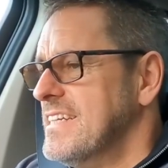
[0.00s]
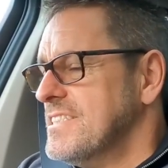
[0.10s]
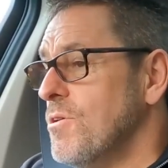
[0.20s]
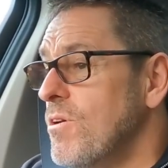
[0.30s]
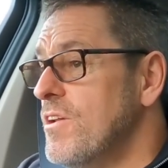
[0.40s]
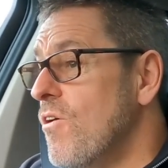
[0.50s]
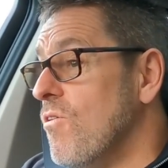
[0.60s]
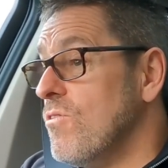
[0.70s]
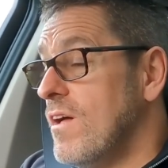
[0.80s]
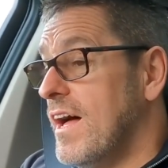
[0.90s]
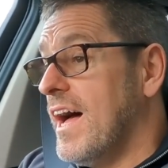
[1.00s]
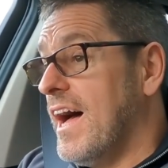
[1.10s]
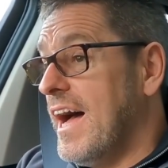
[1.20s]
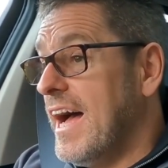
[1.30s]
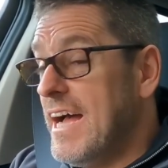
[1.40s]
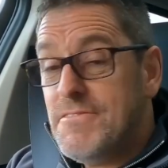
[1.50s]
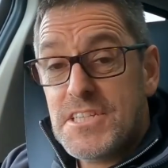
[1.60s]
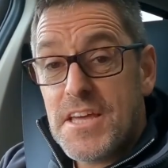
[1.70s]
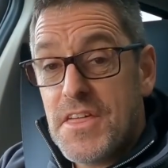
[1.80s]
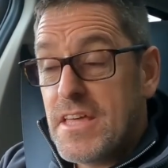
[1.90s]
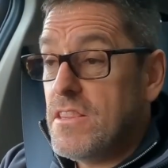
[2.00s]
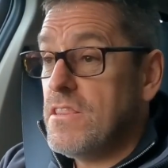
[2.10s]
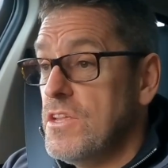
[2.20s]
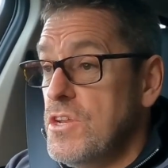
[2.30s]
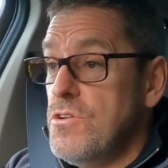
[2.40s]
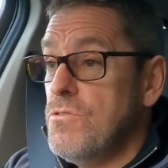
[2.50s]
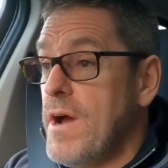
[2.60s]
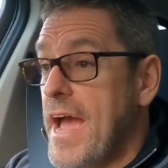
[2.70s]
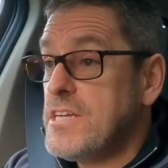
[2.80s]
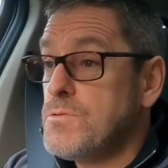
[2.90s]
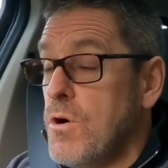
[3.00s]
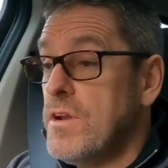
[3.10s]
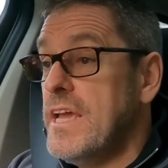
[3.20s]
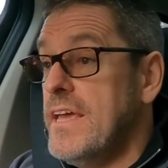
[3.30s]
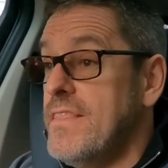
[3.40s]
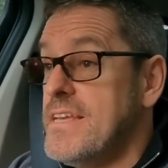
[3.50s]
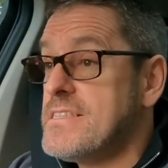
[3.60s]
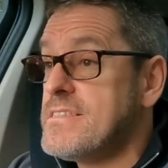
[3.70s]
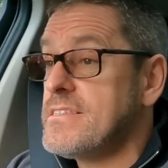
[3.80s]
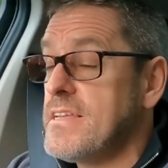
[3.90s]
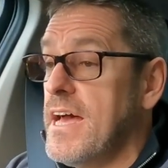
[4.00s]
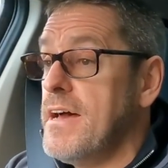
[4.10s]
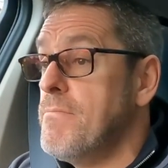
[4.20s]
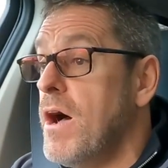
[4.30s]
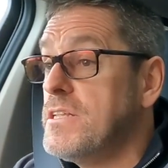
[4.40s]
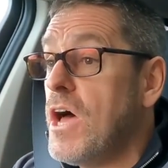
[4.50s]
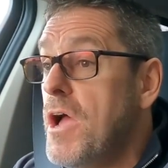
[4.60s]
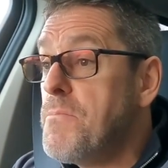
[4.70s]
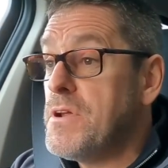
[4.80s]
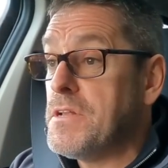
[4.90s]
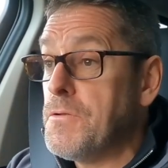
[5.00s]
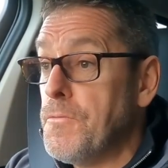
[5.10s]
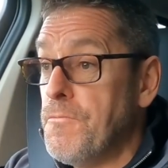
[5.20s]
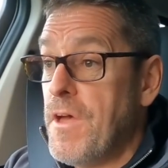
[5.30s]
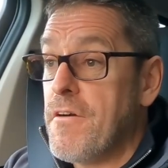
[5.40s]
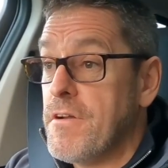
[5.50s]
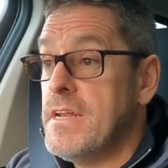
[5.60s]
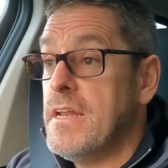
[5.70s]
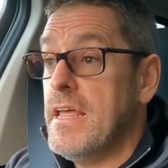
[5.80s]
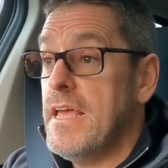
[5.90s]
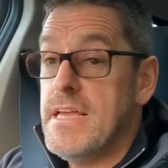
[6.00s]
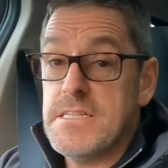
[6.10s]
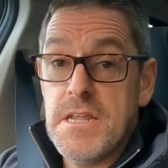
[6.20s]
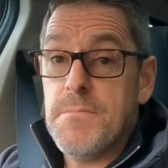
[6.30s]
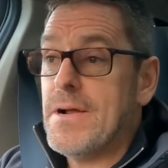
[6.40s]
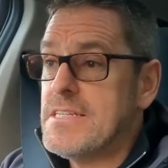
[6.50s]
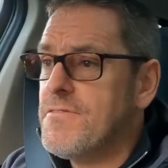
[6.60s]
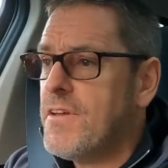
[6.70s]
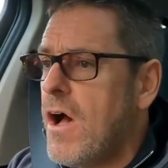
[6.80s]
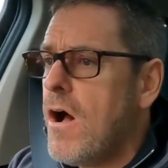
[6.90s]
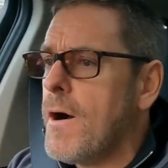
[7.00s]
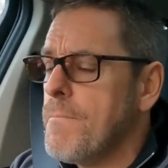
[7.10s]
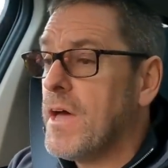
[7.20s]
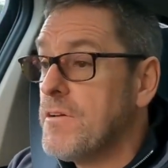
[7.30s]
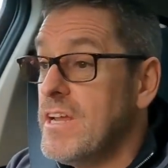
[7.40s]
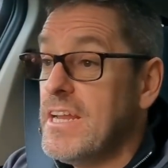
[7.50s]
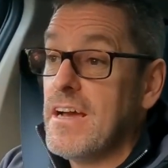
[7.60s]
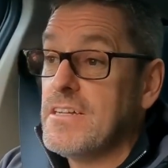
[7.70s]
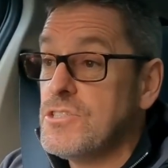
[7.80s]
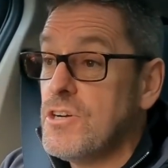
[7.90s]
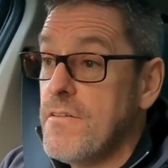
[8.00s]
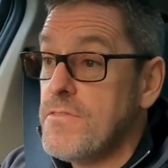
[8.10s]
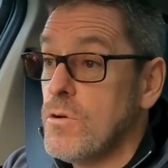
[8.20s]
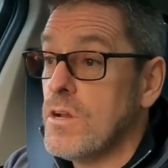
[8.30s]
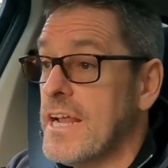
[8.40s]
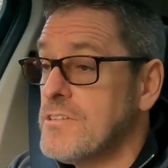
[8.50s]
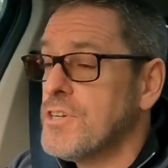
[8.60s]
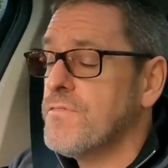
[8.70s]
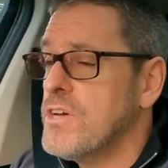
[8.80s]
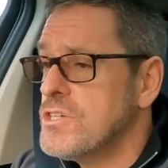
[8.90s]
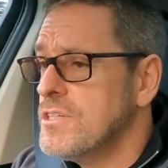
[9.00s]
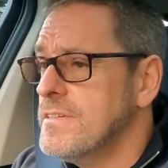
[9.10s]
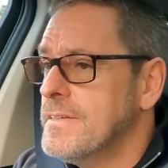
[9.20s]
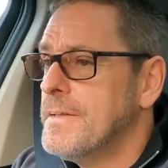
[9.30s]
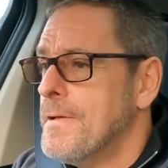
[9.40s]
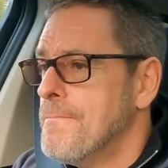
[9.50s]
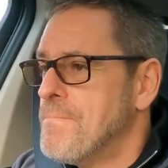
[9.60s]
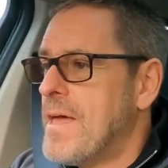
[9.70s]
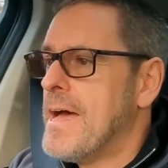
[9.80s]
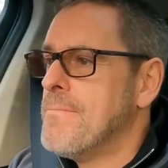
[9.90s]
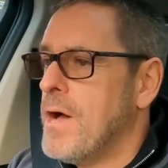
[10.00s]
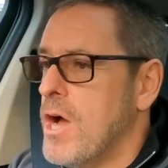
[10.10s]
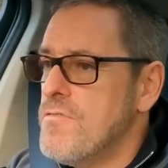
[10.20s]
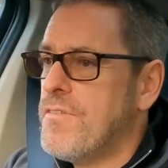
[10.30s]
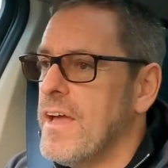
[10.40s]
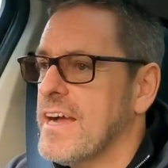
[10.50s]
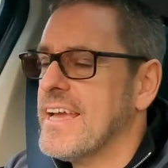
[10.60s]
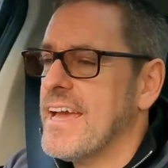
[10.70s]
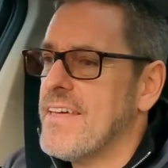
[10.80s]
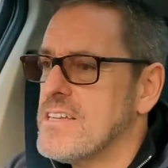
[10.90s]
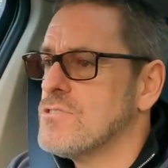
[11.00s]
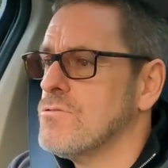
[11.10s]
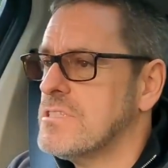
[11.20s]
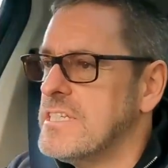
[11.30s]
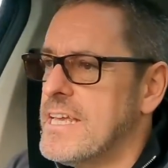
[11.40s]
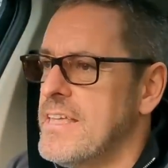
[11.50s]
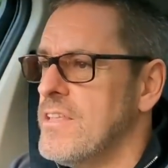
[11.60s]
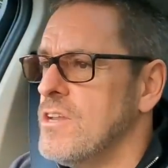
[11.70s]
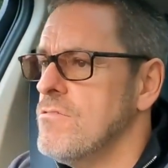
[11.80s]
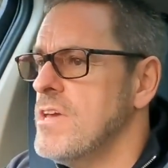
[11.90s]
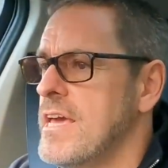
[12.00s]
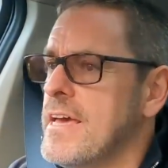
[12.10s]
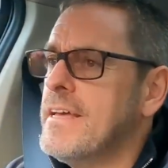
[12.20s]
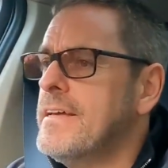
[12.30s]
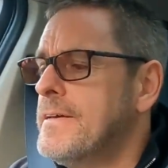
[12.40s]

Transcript: So all in all, I have to say, I think the new X1 in this mild hybrid variant is an impressive car. I'd really like to drive the all-electric version. Hopefully I can get that sorted in the new year.